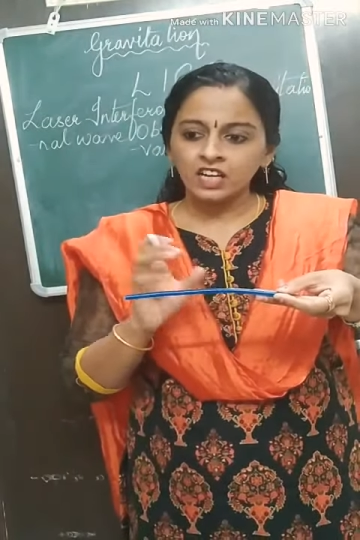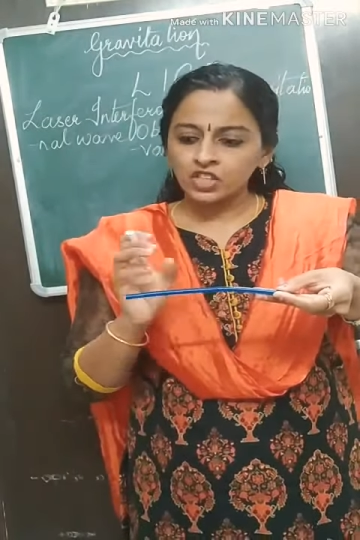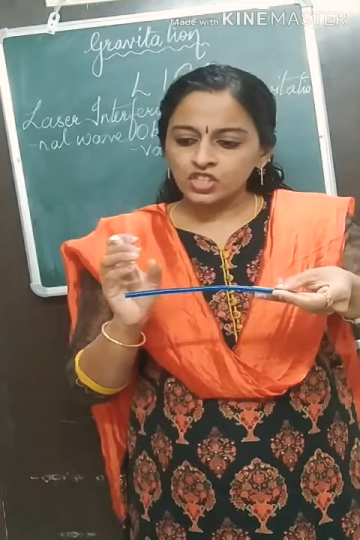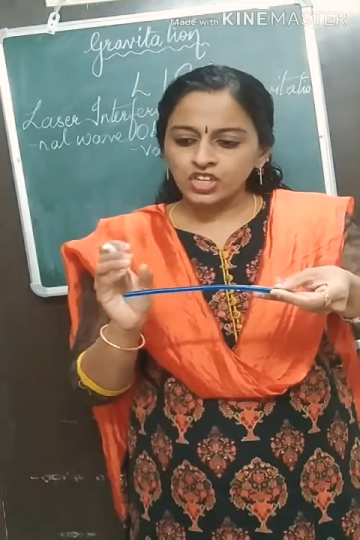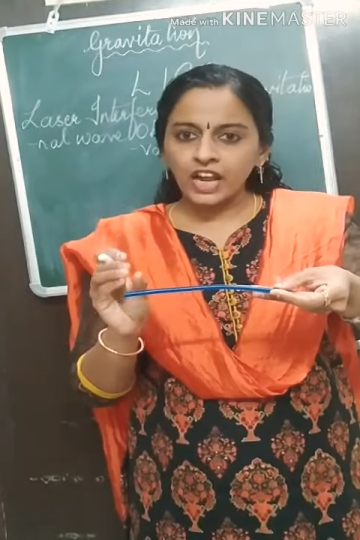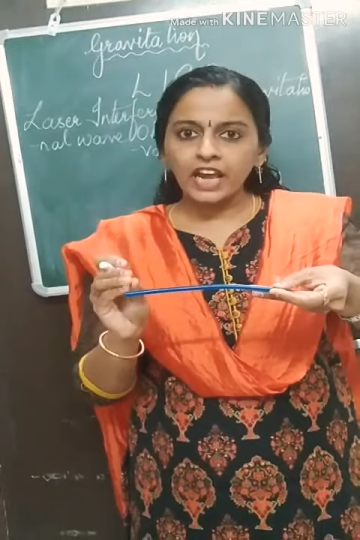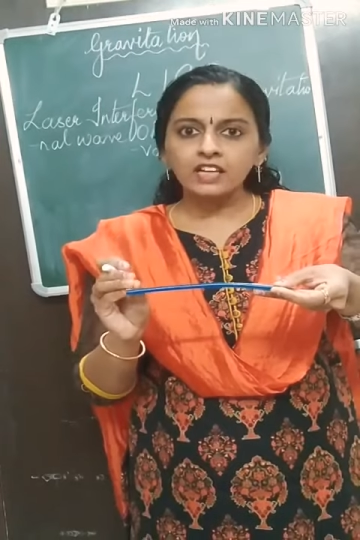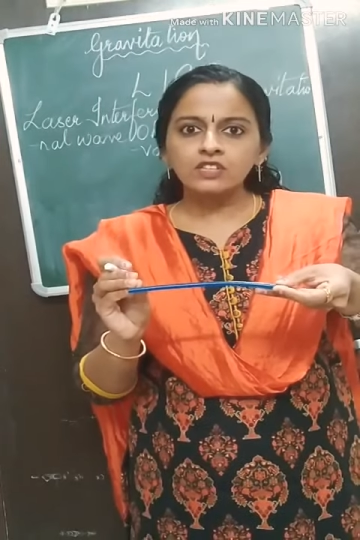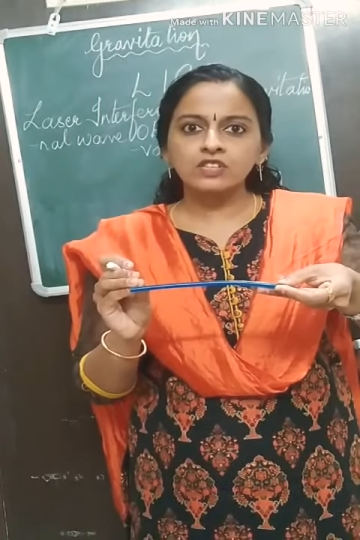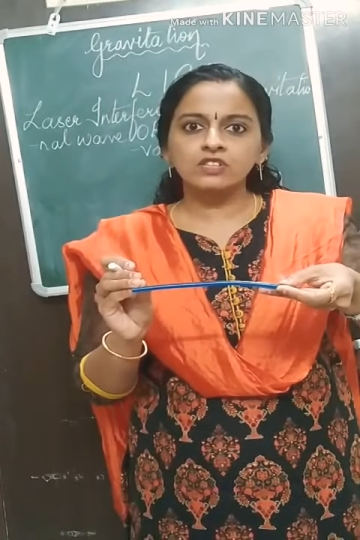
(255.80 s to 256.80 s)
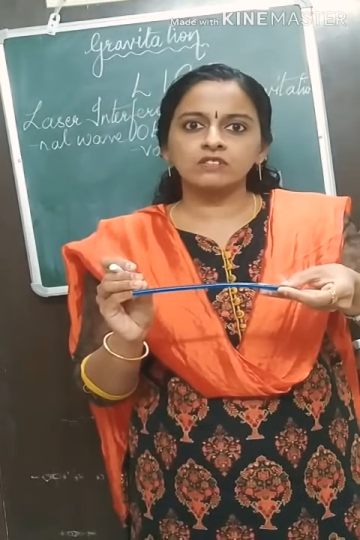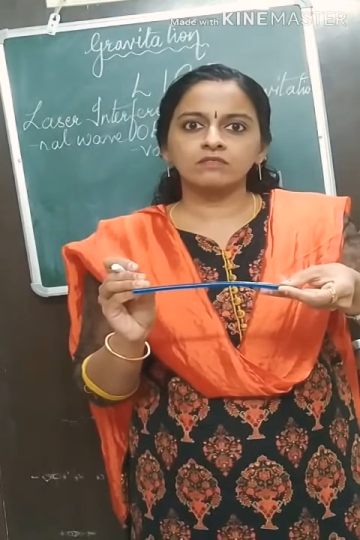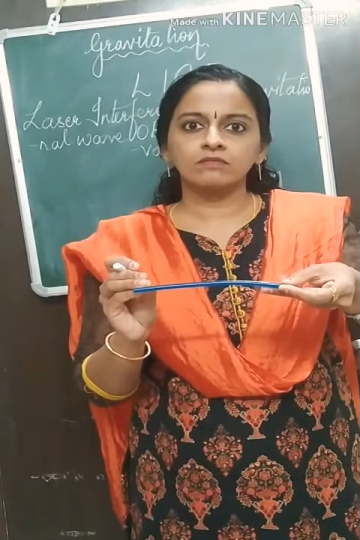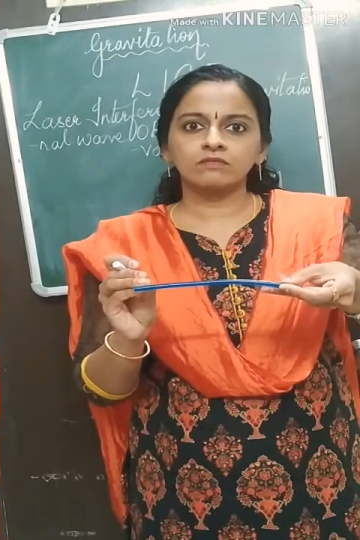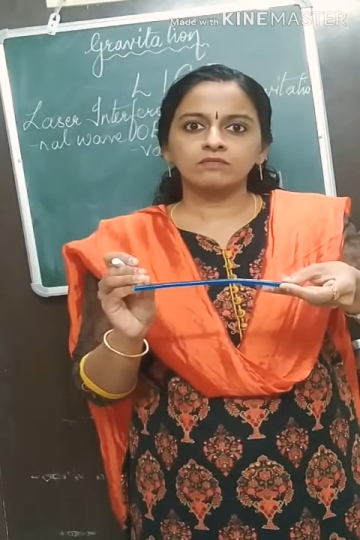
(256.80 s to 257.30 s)
shrinks
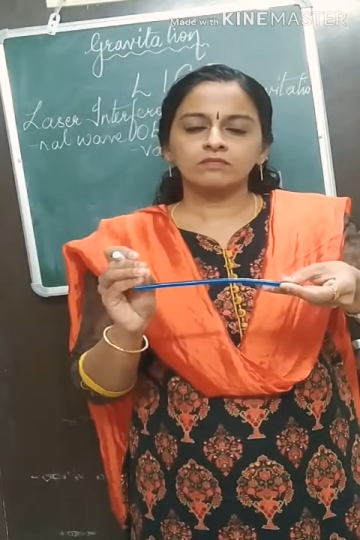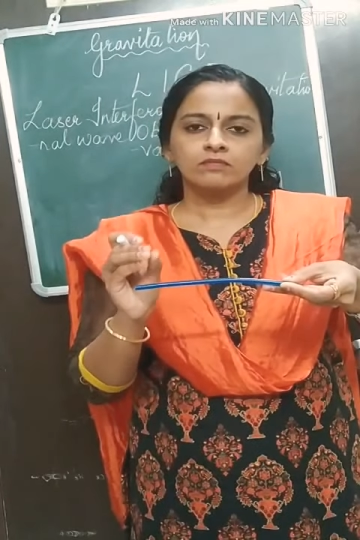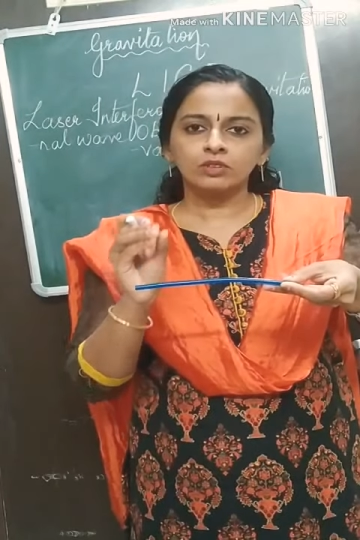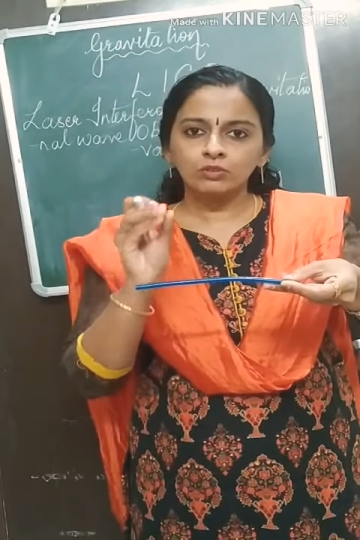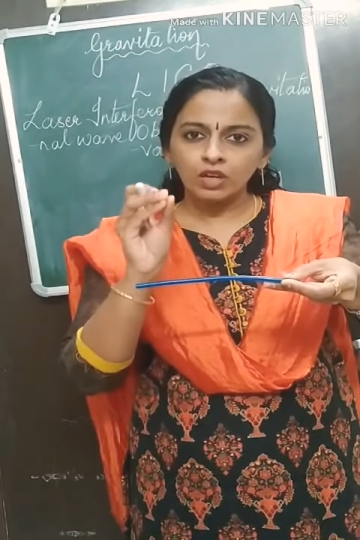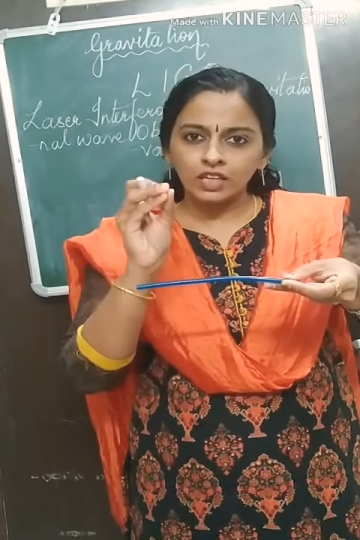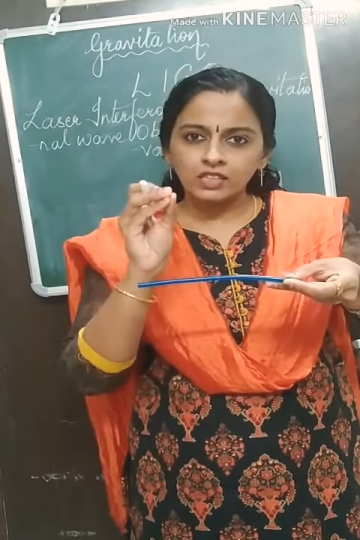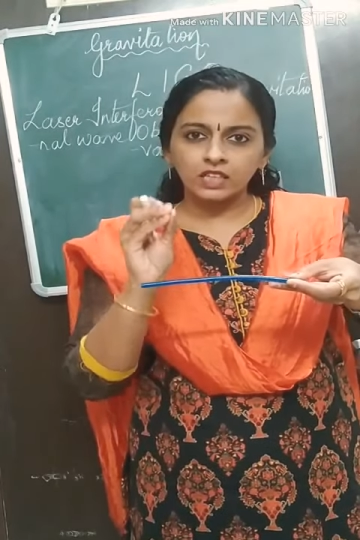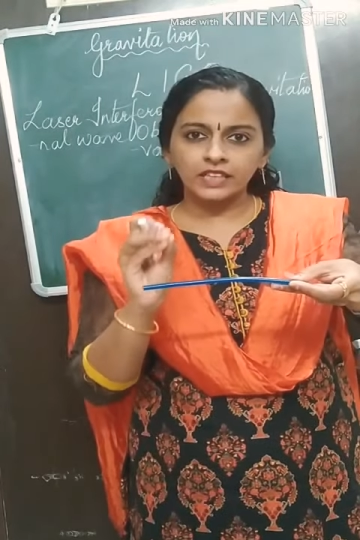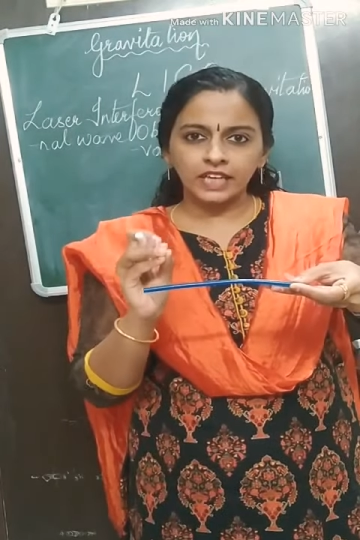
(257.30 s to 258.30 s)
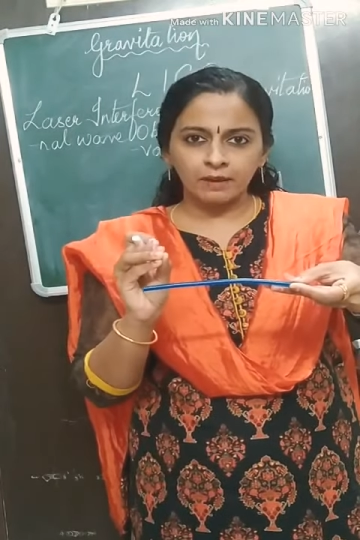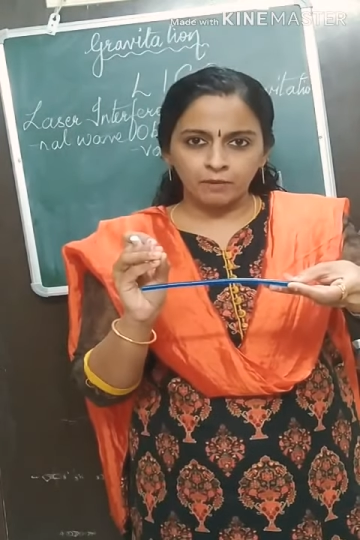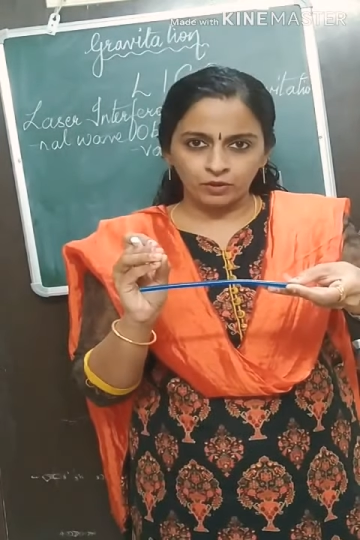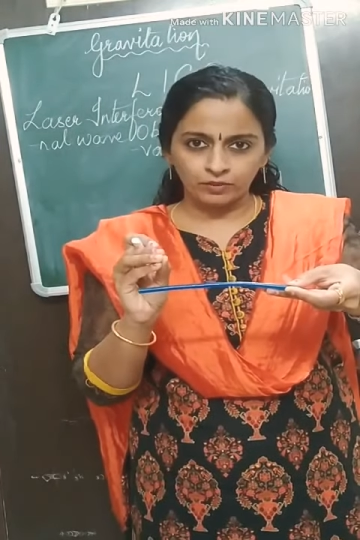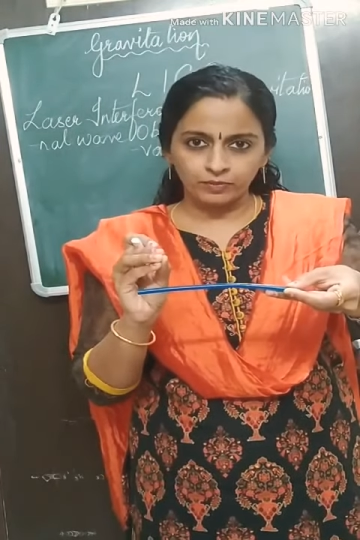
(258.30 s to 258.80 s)
to a certain
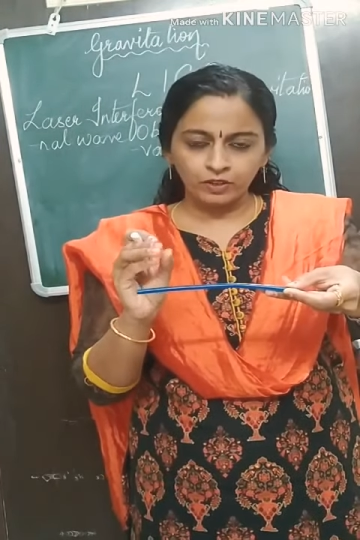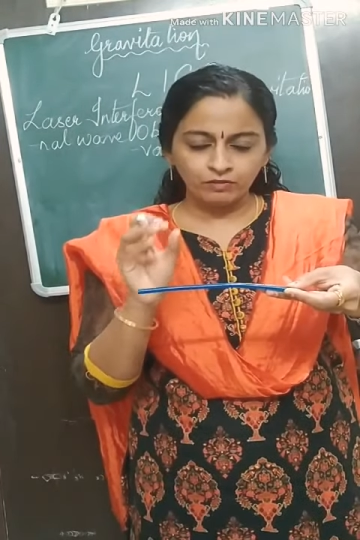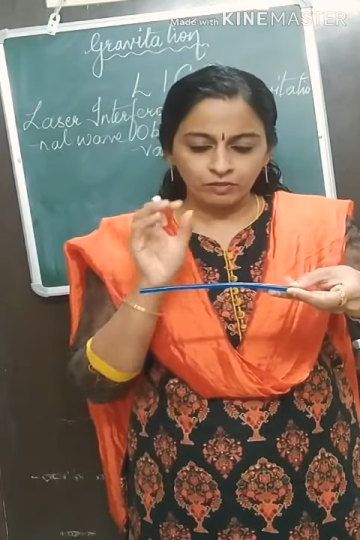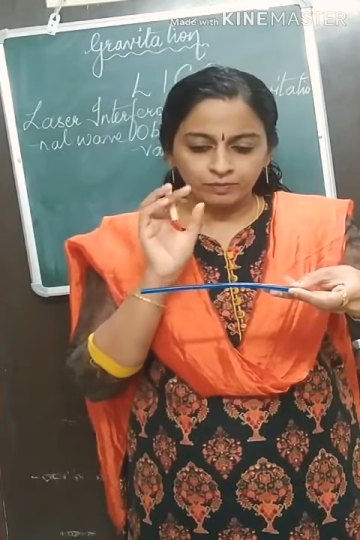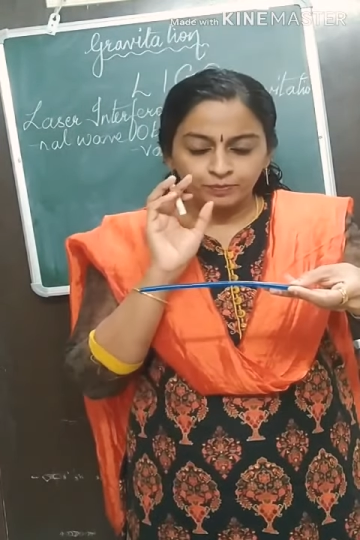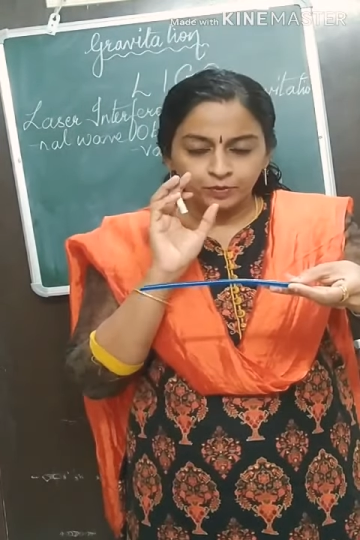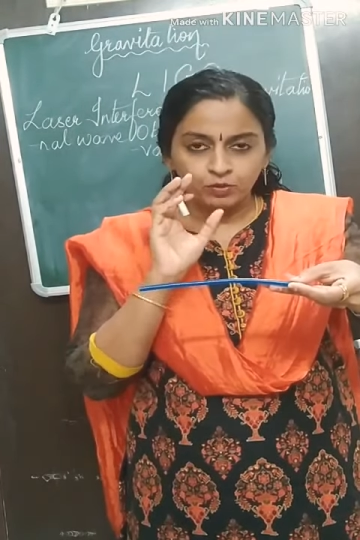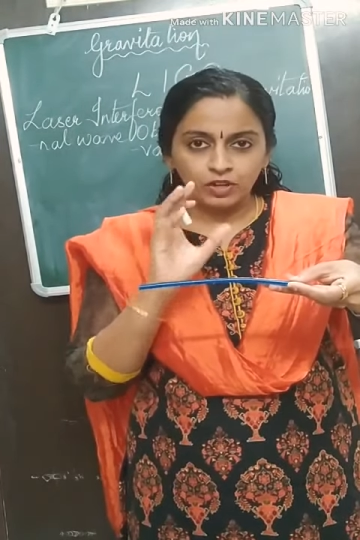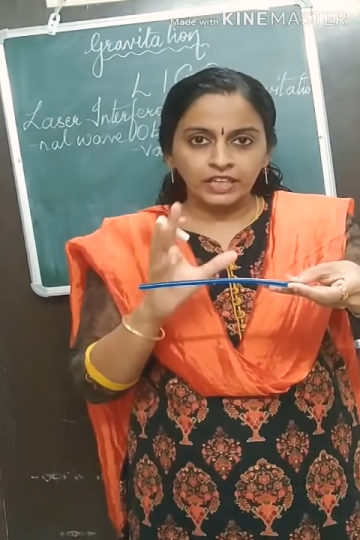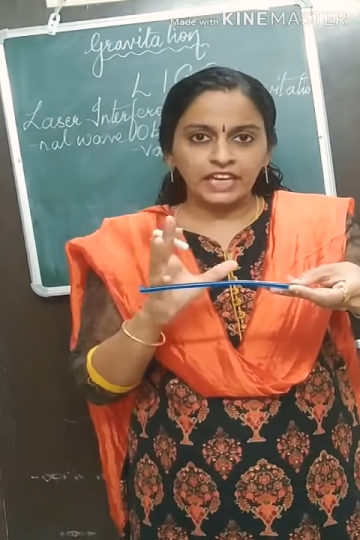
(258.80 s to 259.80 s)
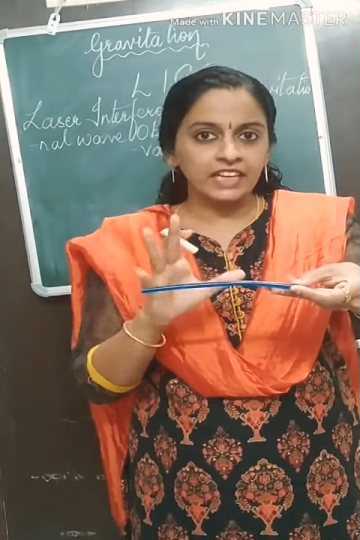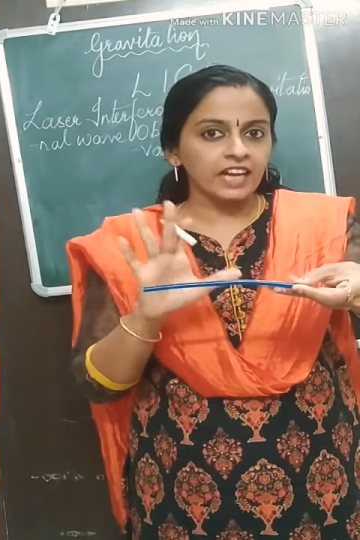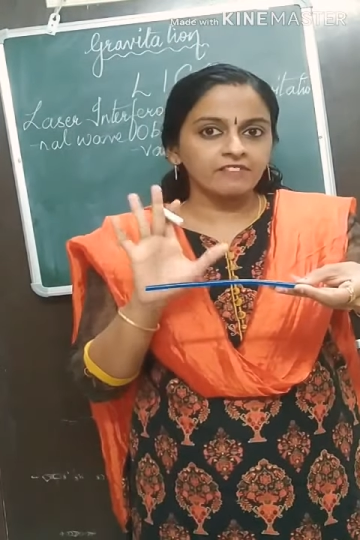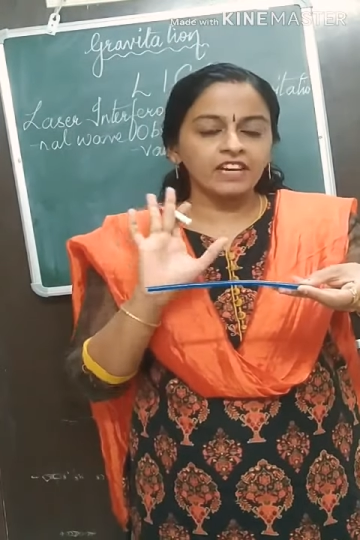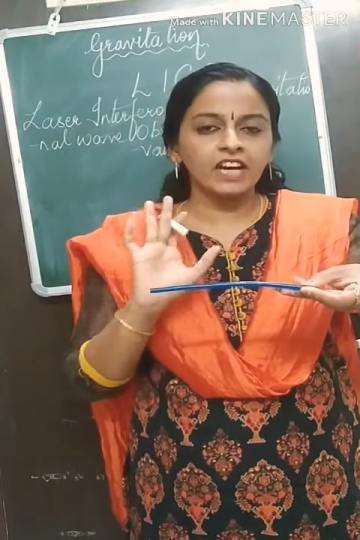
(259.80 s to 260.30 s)
amount. Now through a naked
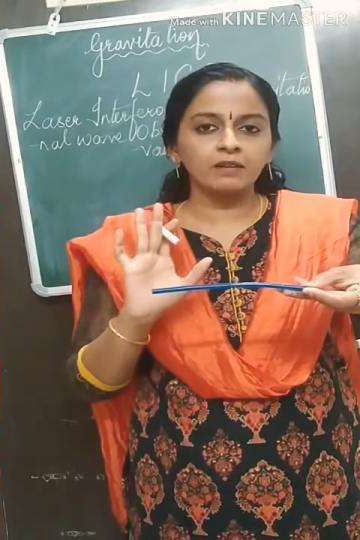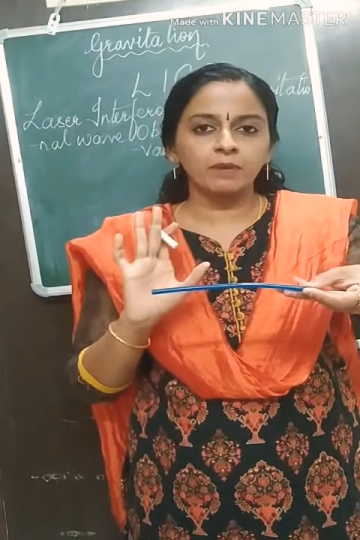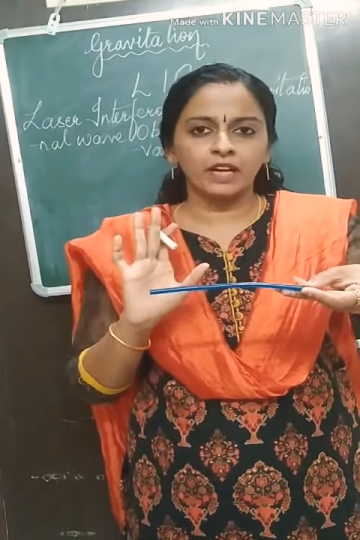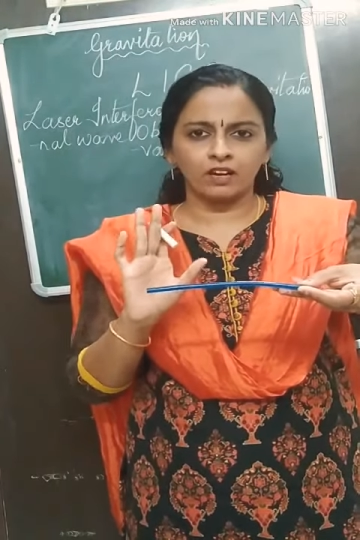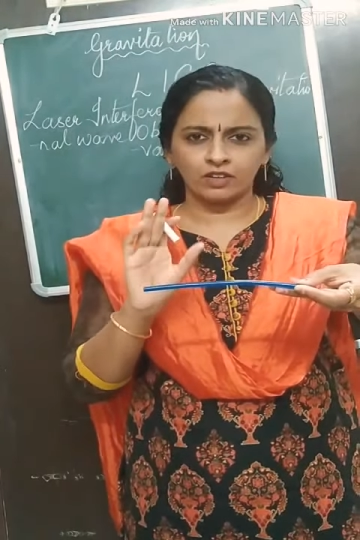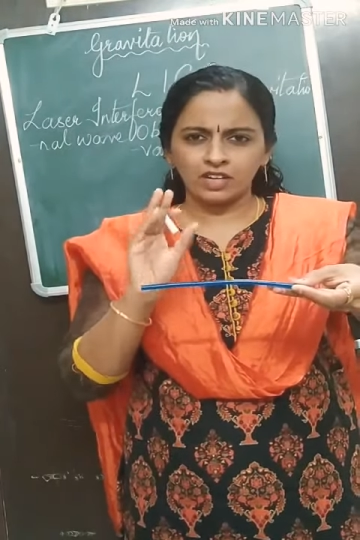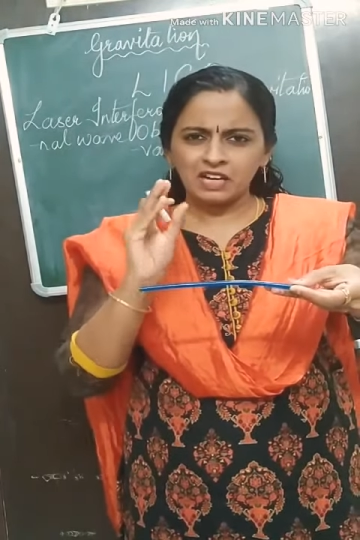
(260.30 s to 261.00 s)
eye we can't make out.